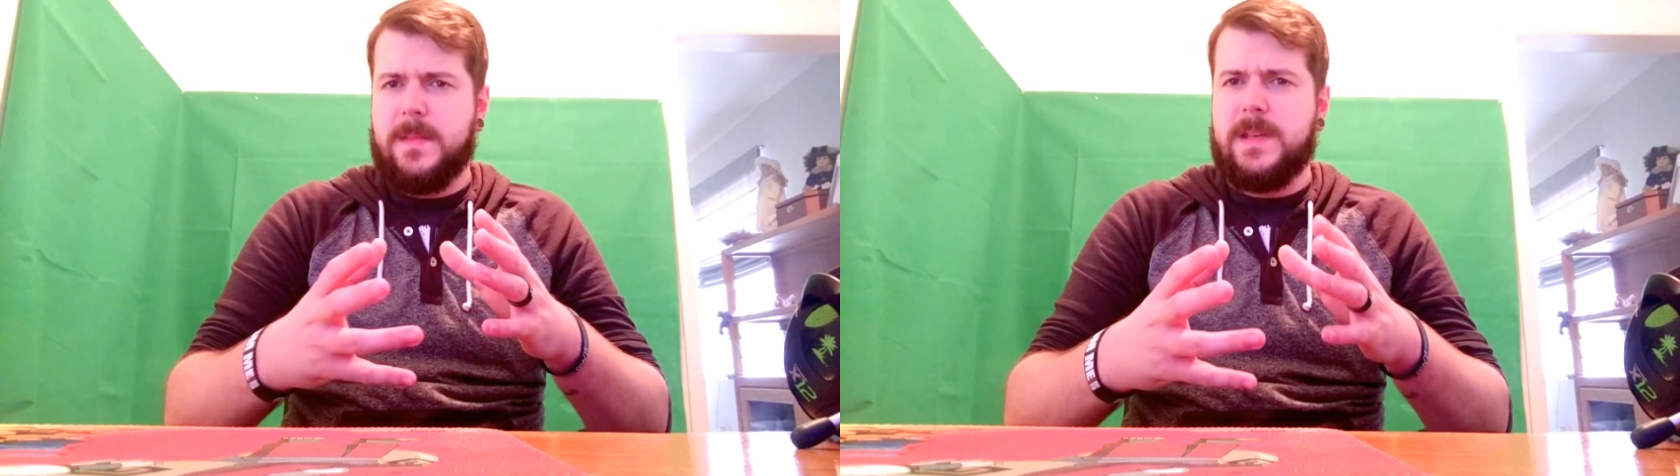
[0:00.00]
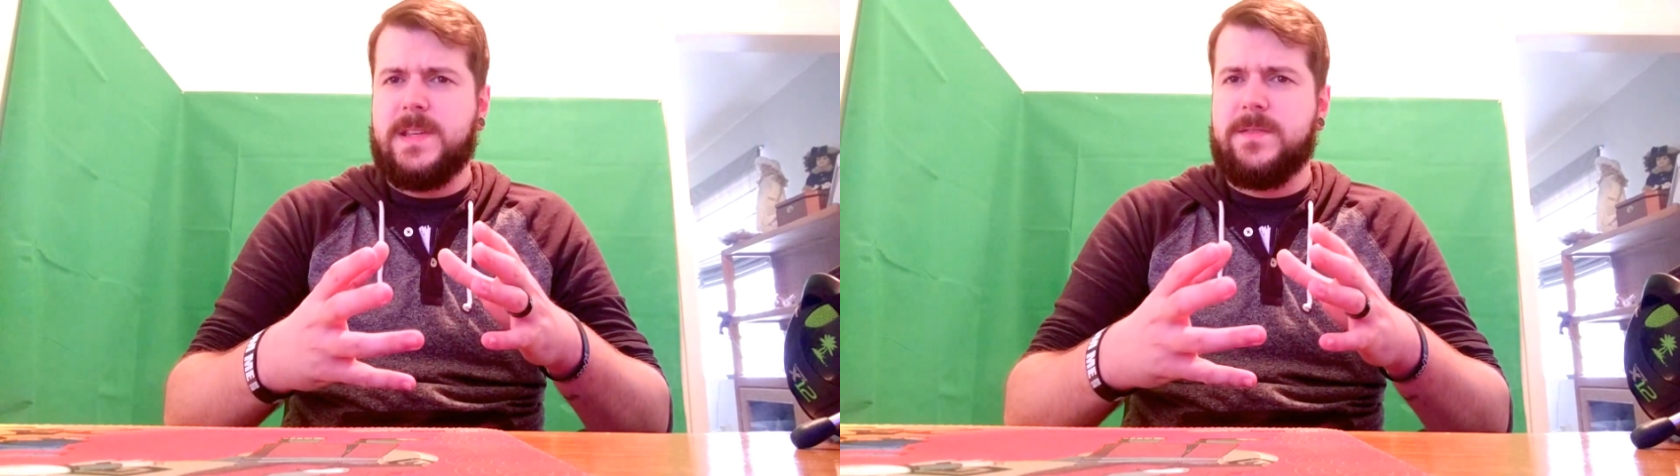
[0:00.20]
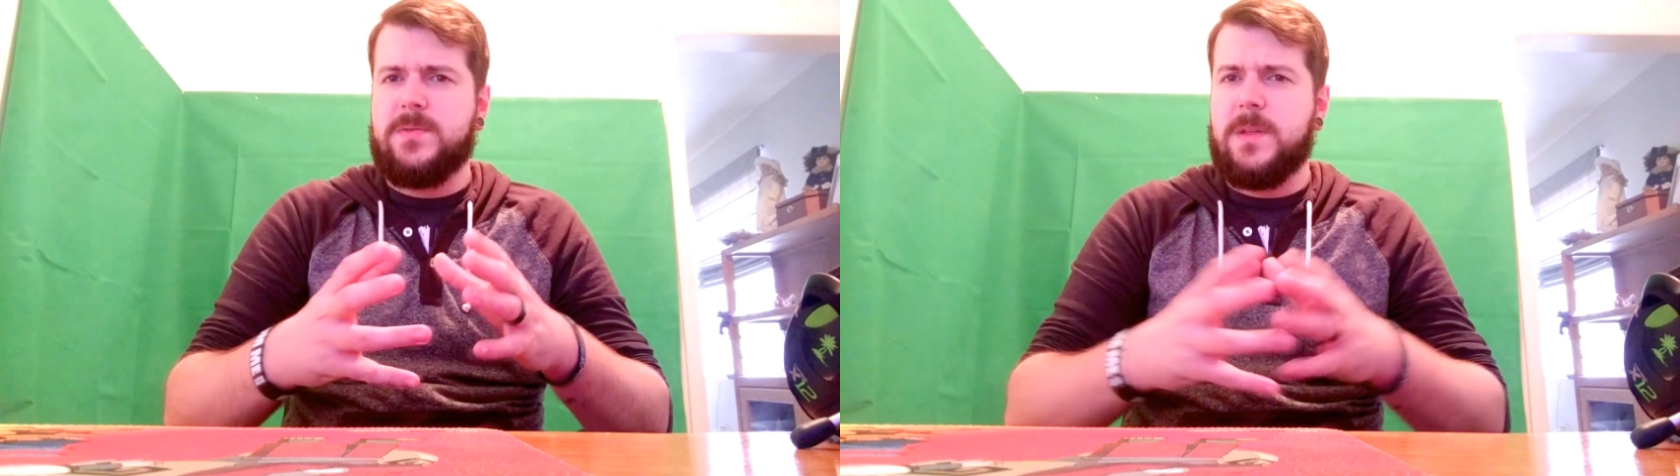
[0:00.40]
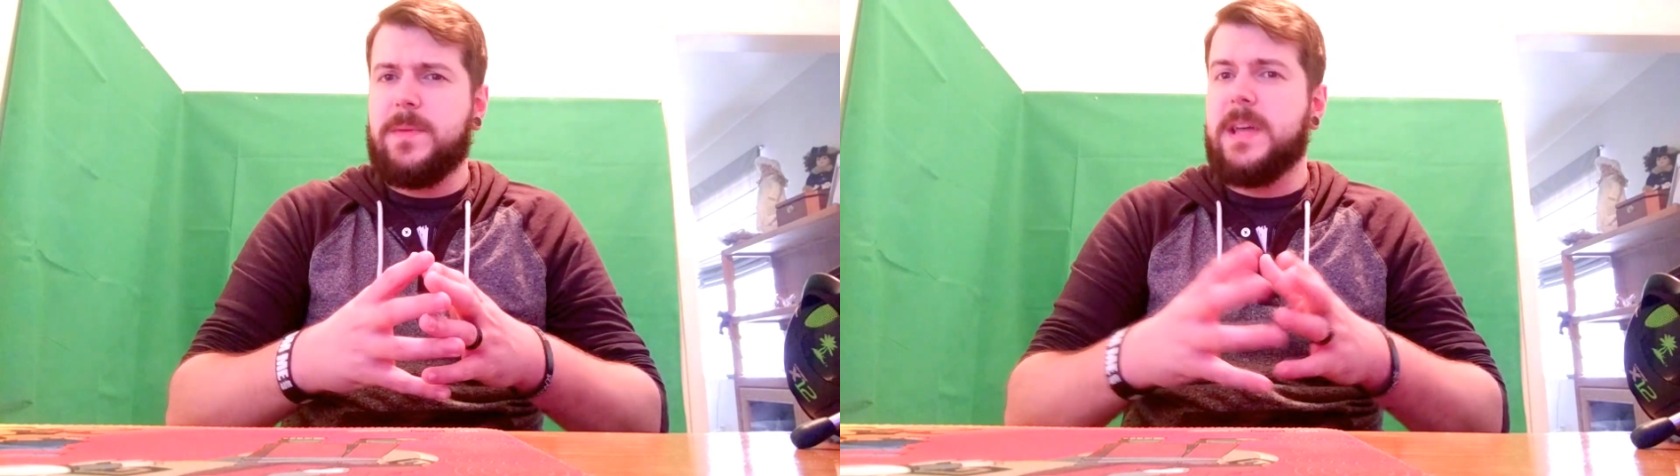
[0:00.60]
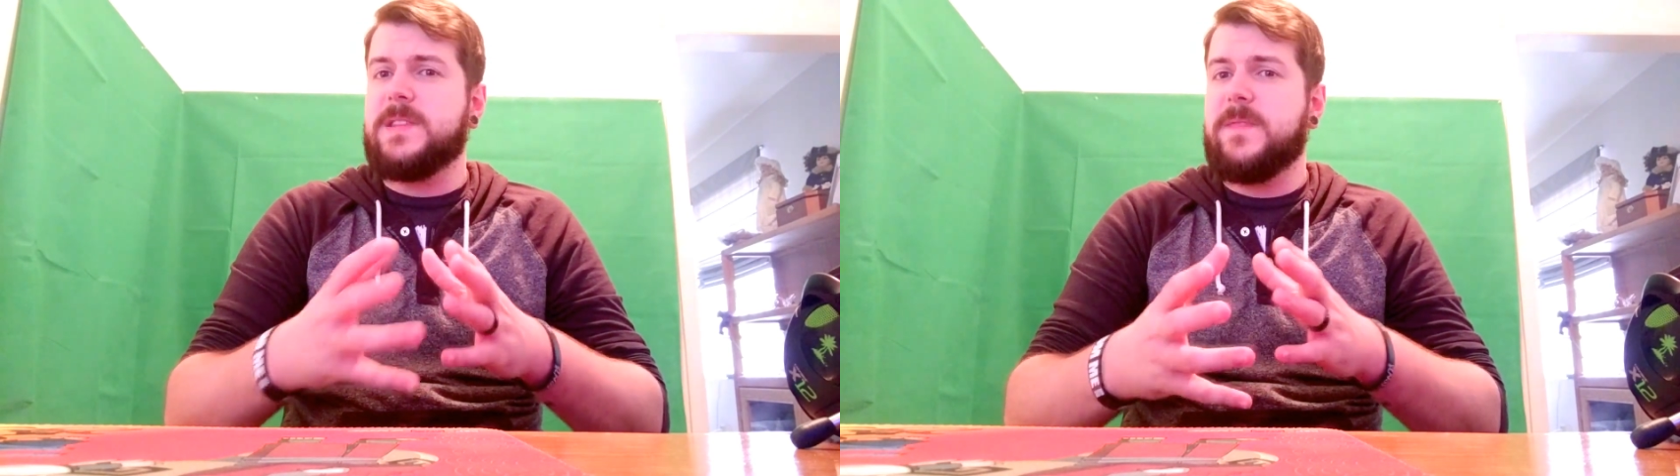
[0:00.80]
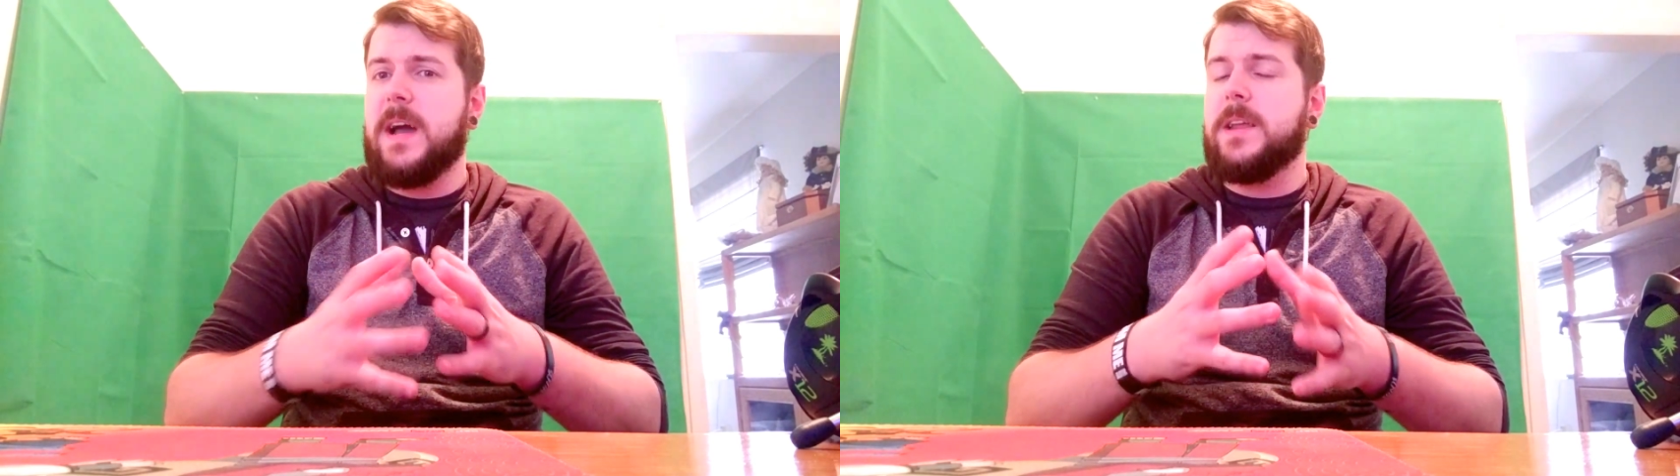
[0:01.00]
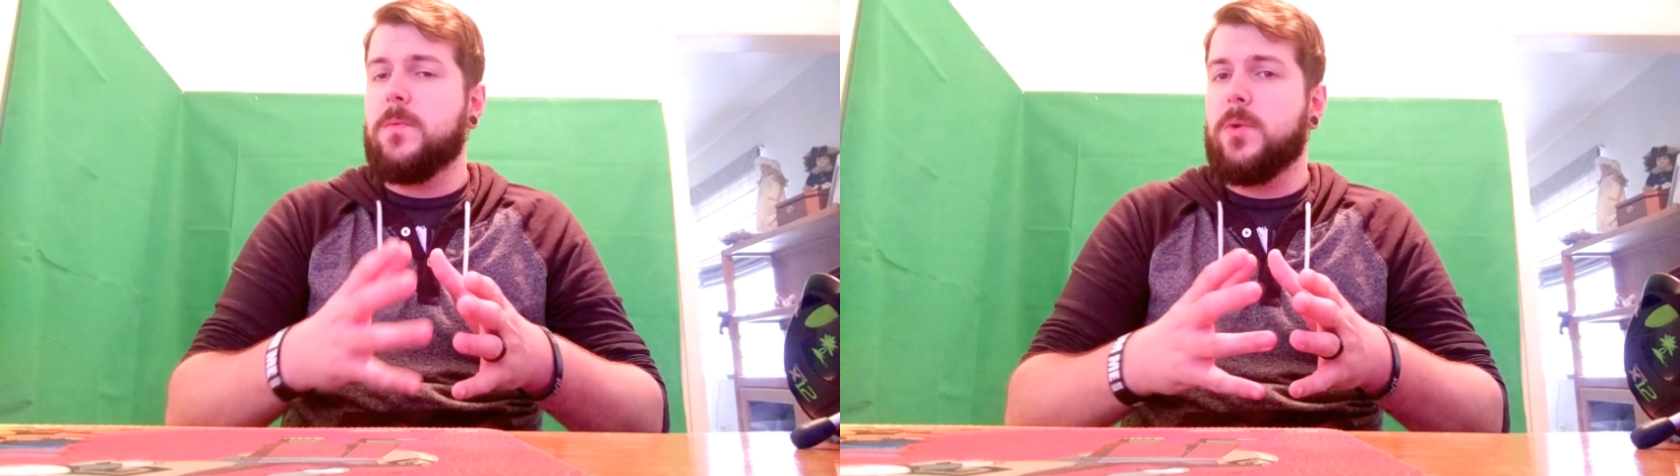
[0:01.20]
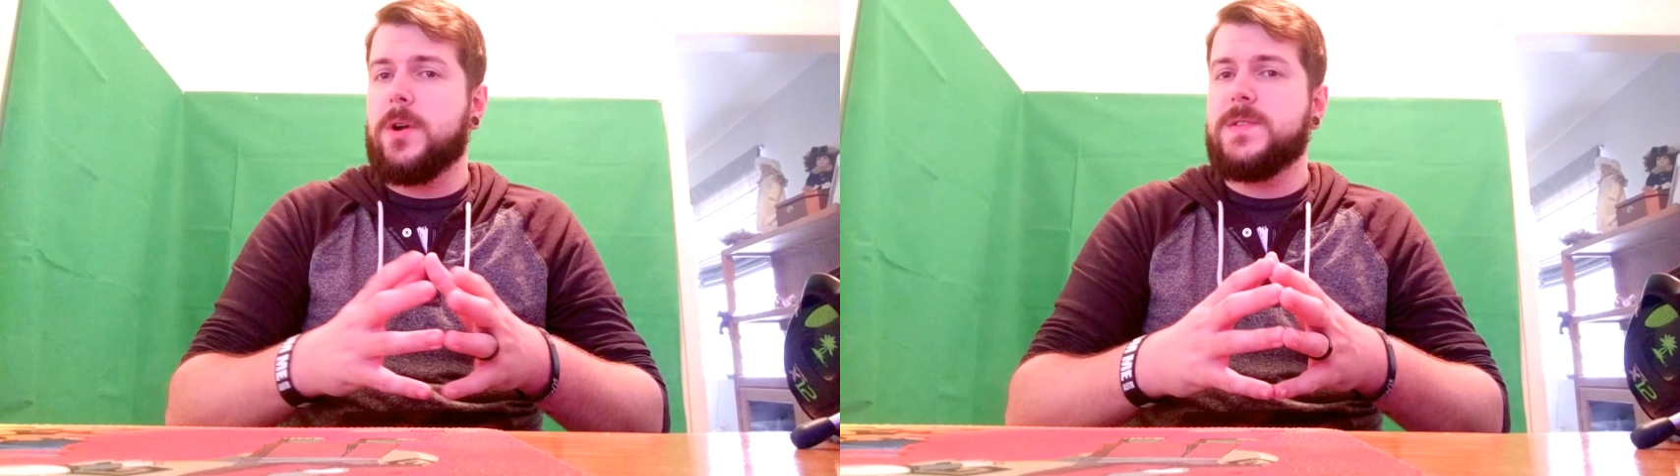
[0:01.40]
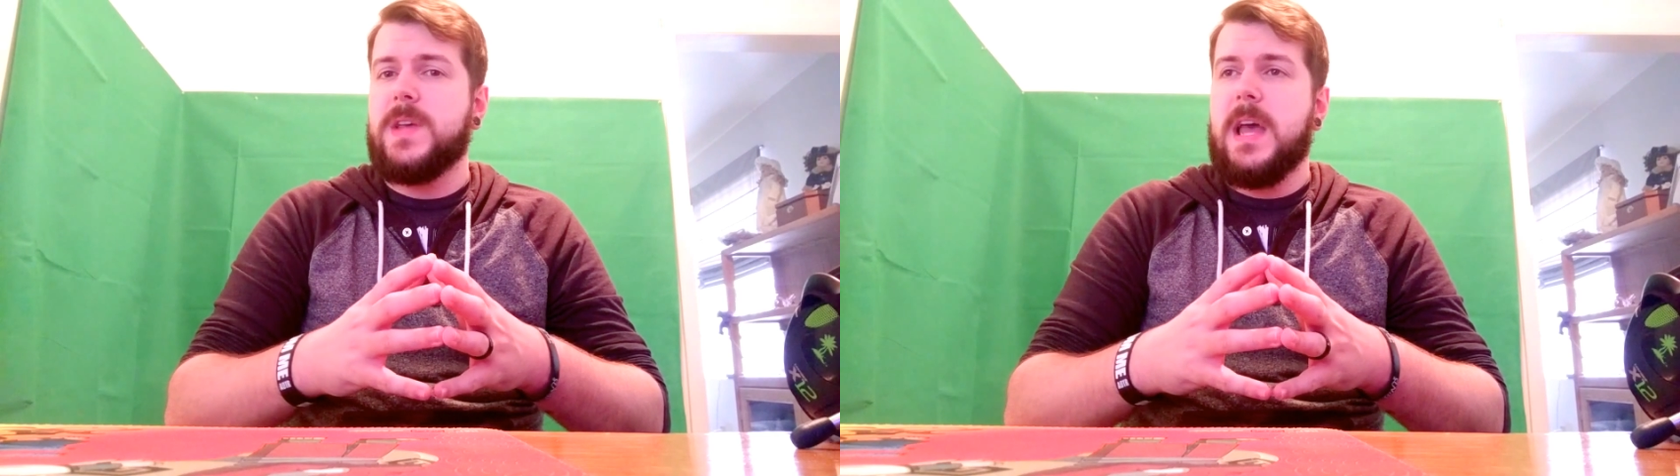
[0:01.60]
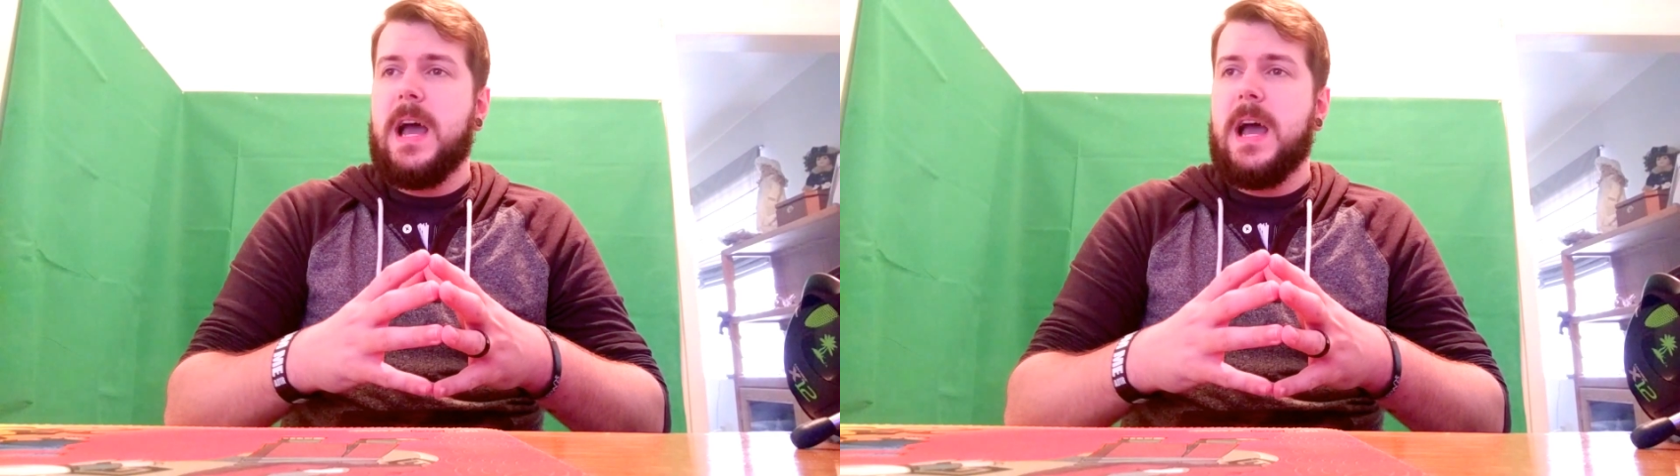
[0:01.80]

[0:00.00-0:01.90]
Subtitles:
720p, it's fine, it works.